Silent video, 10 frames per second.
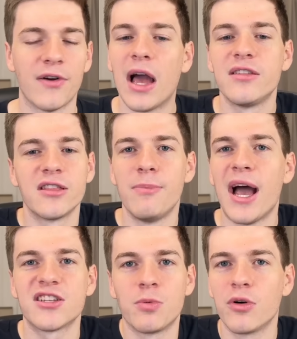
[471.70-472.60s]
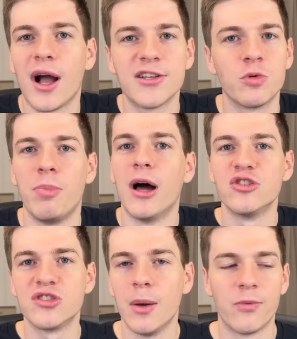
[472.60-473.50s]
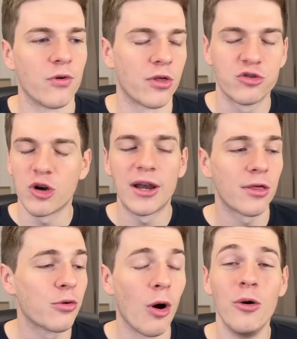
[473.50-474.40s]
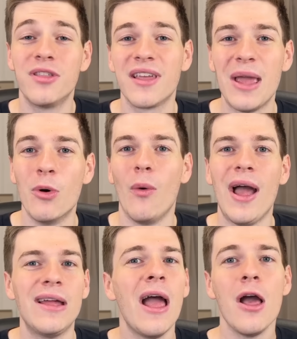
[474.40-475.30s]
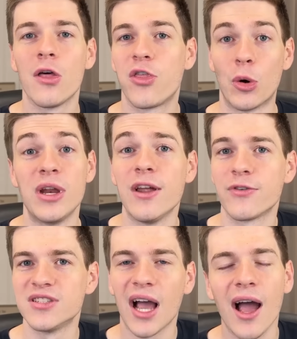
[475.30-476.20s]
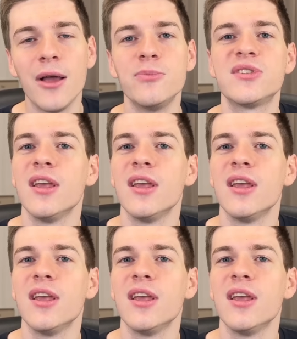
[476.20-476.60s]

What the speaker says: I thought the basketball gods would punish them for trying to throw the game away 30 different times,